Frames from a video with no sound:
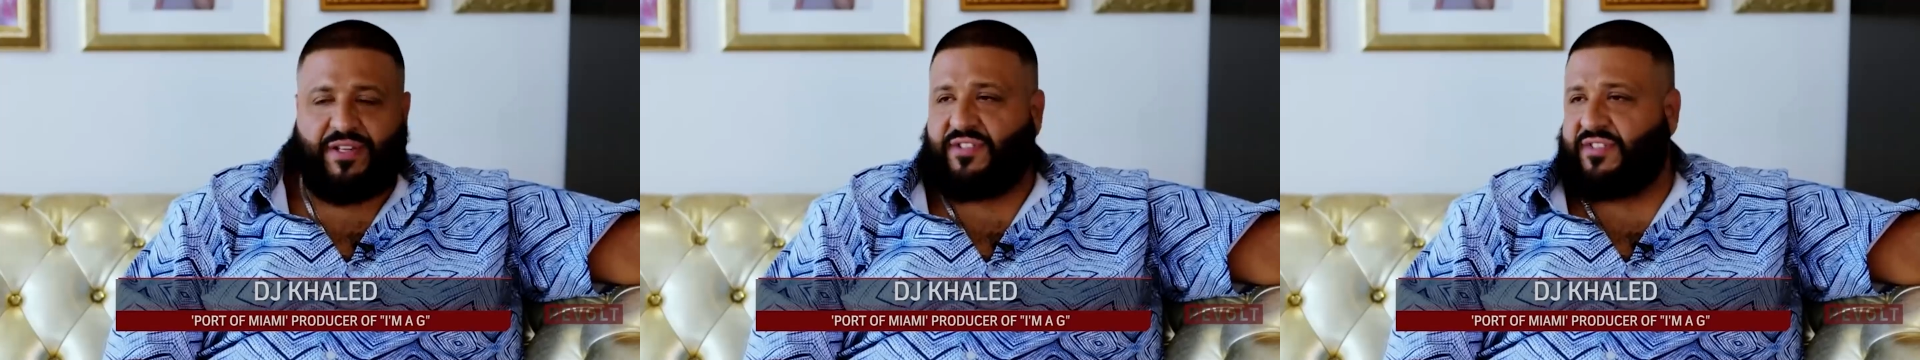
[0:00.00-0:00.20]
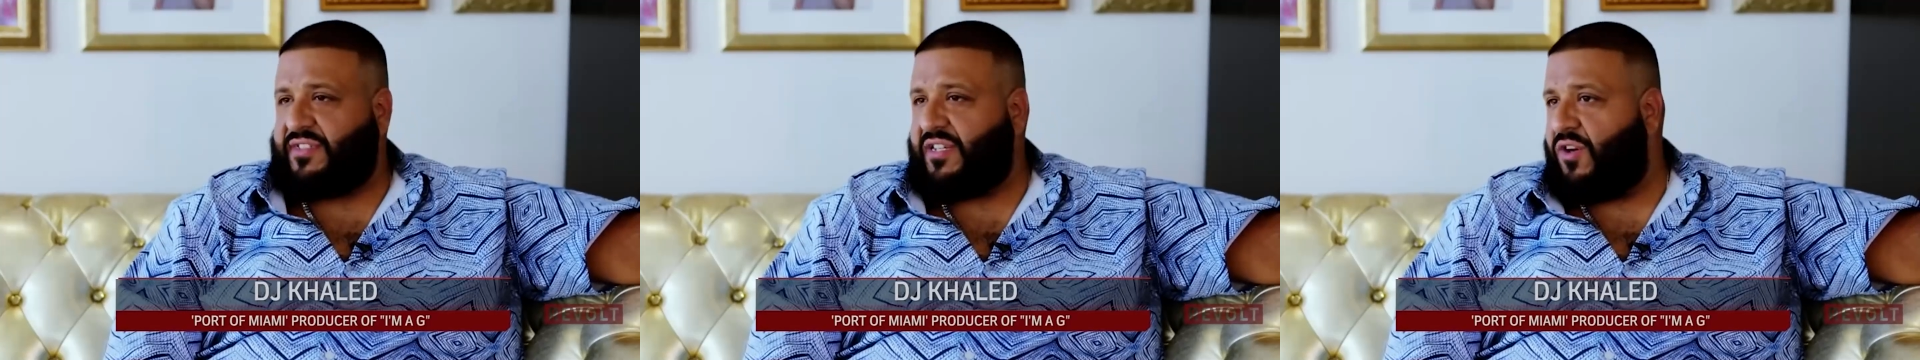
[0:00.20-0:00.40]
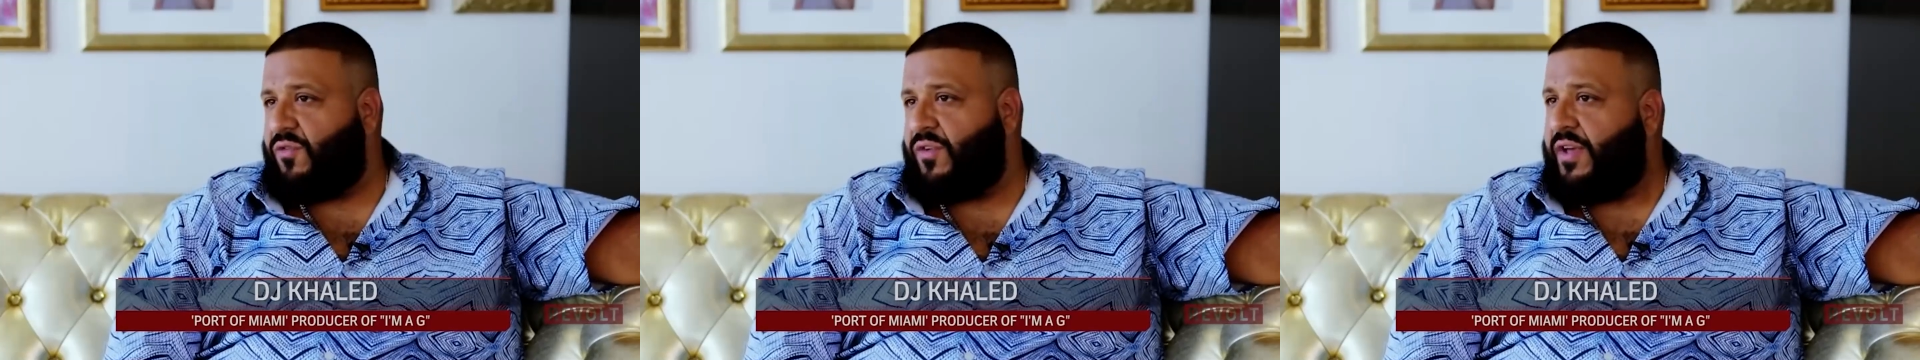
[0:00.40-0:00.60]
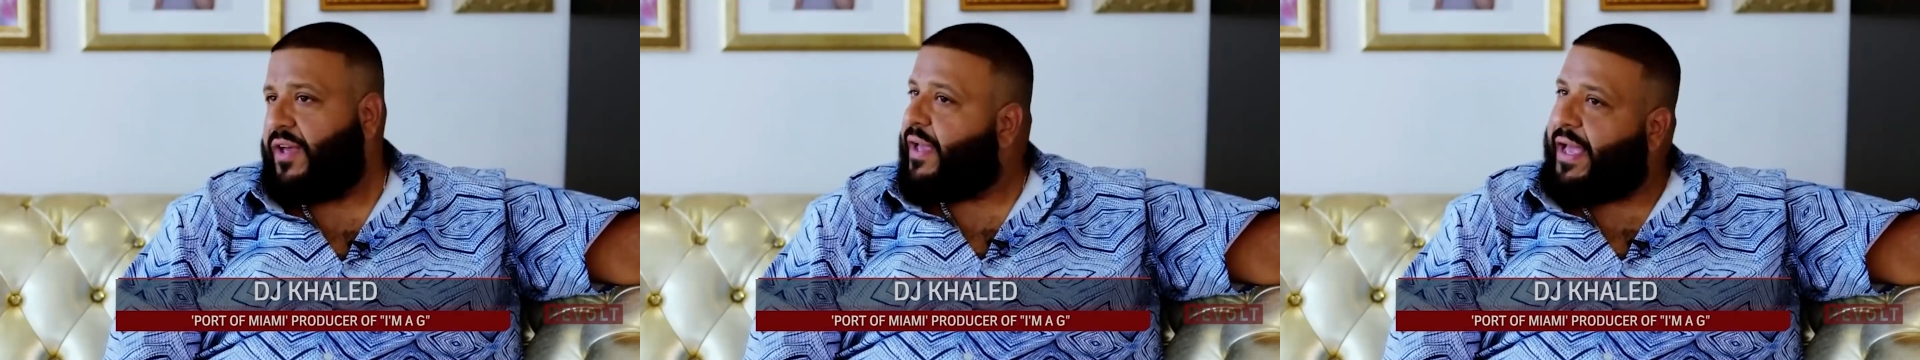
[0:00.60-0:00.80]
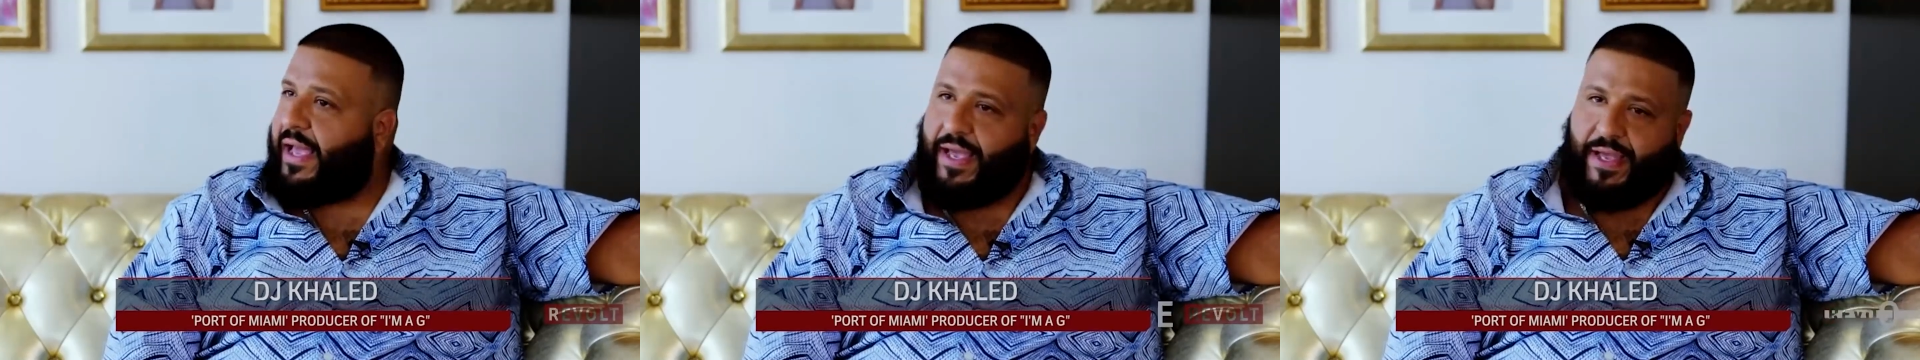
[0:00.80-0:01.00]
a launching
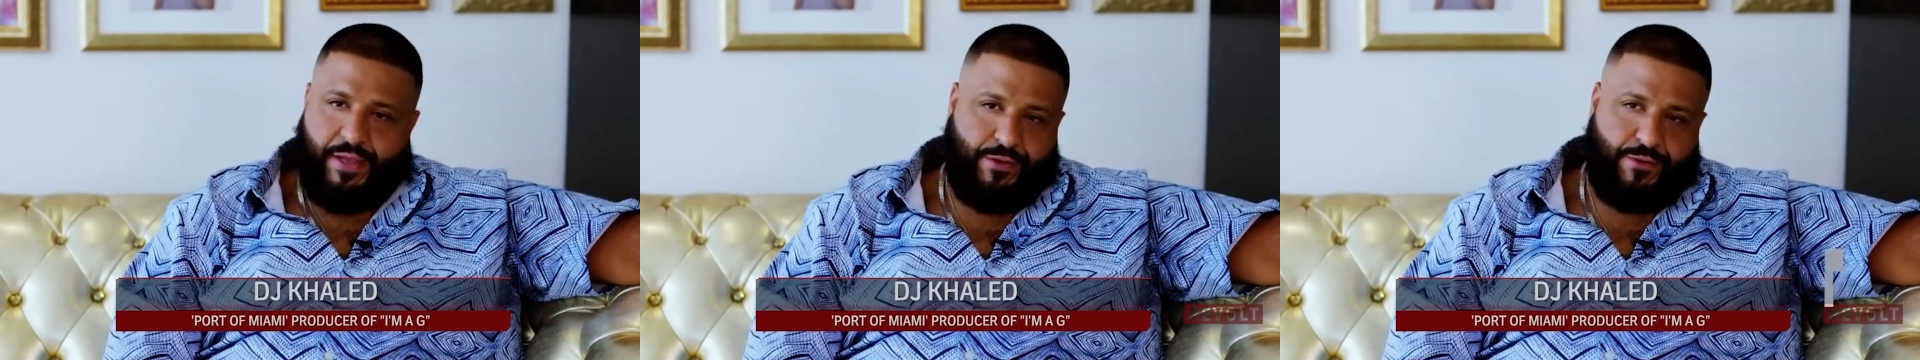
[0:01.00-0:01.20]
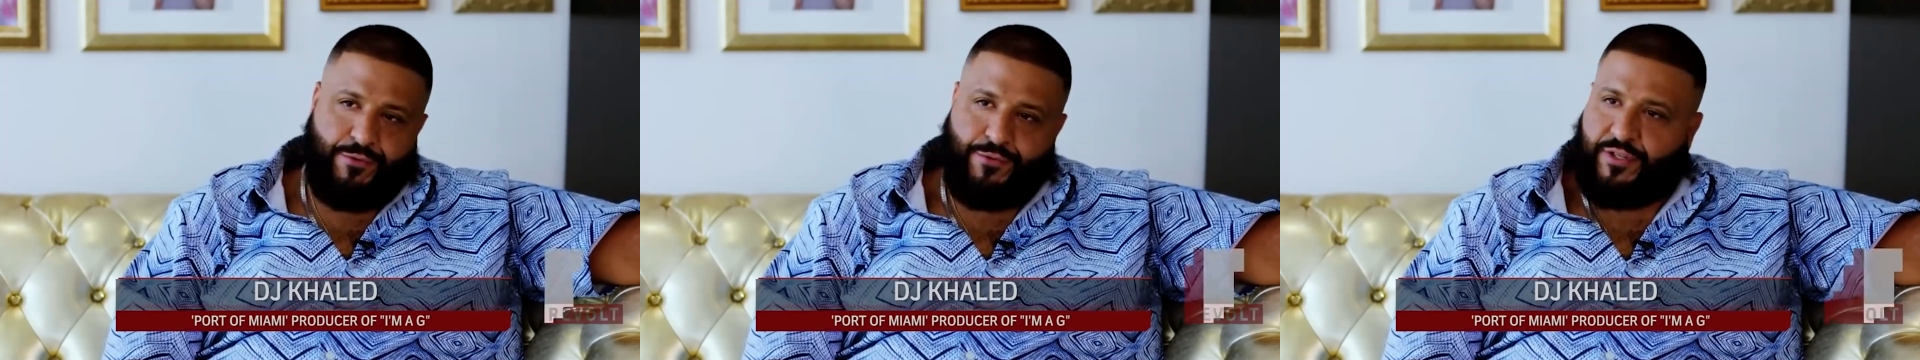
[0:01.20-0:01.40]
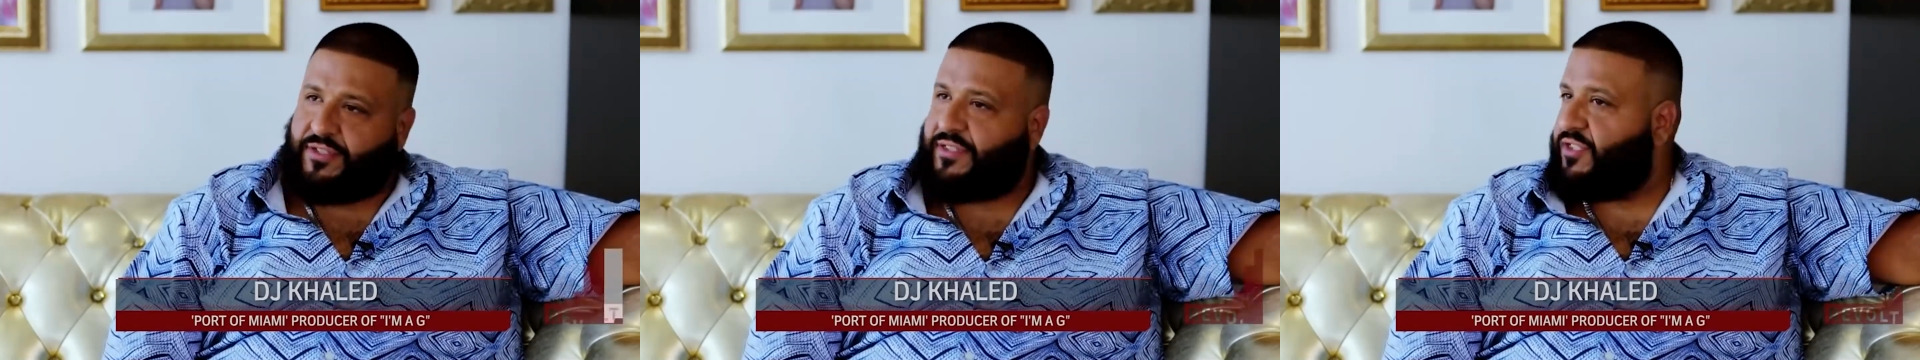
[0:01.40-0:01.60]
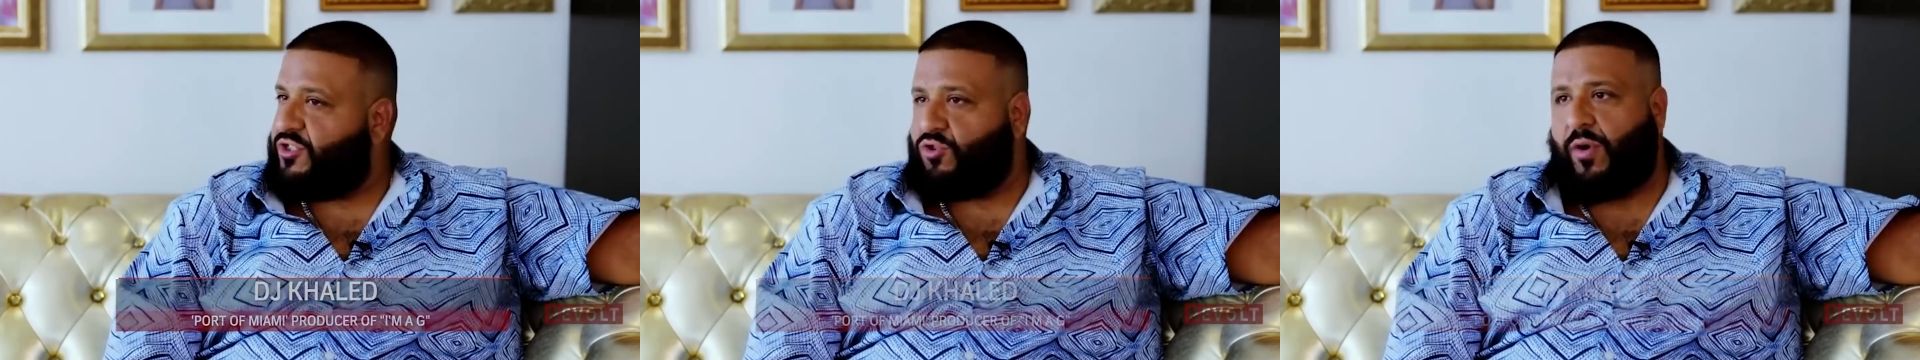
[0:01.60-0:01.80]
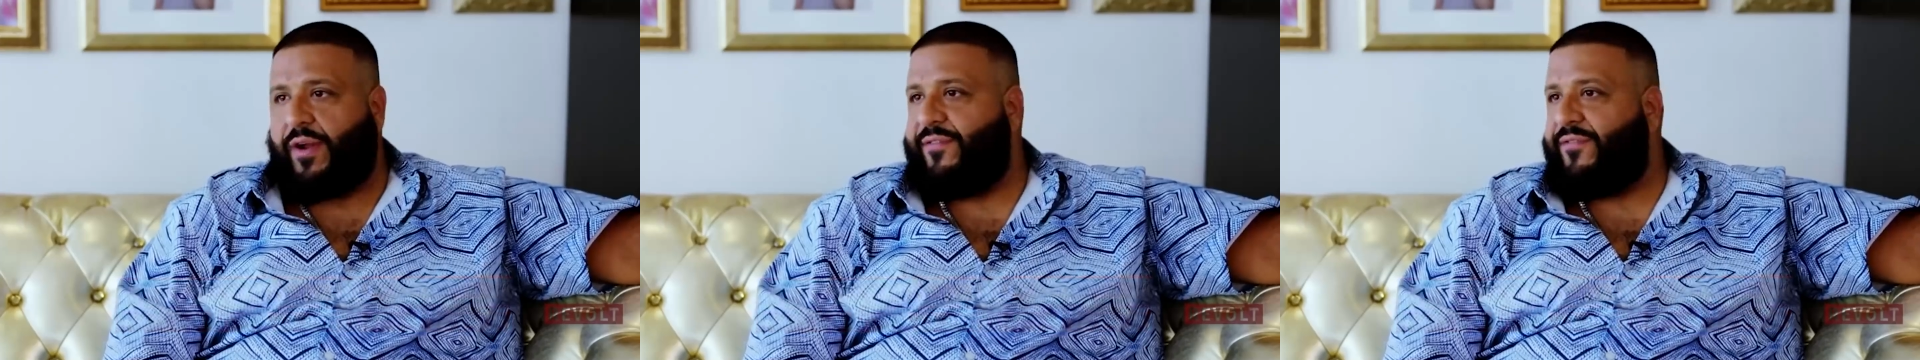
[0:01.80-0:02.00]
pad for new
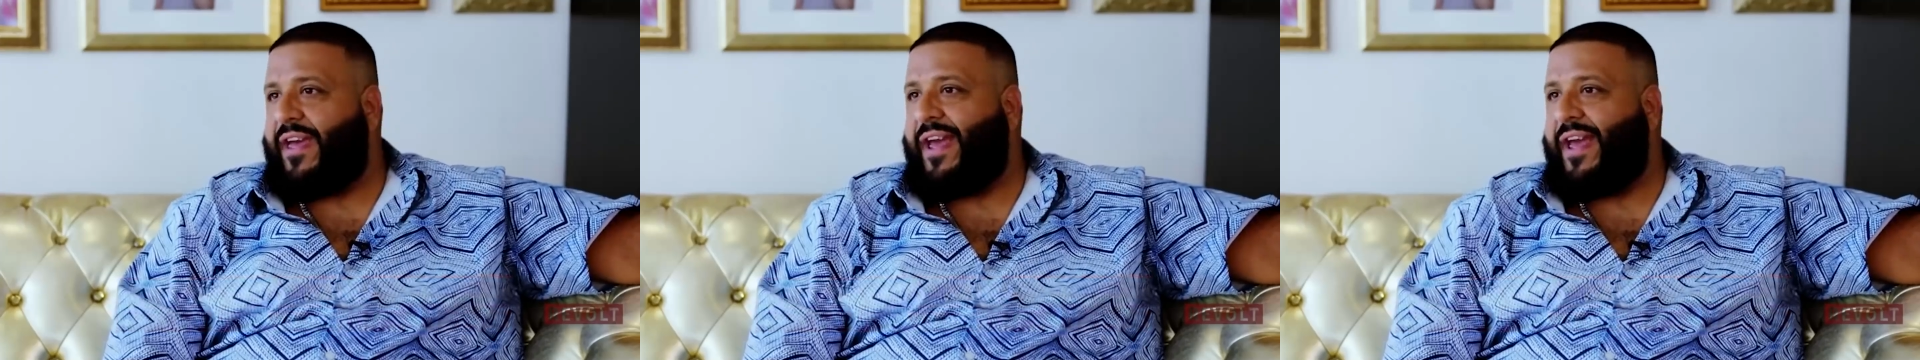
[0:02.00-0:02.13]
artists,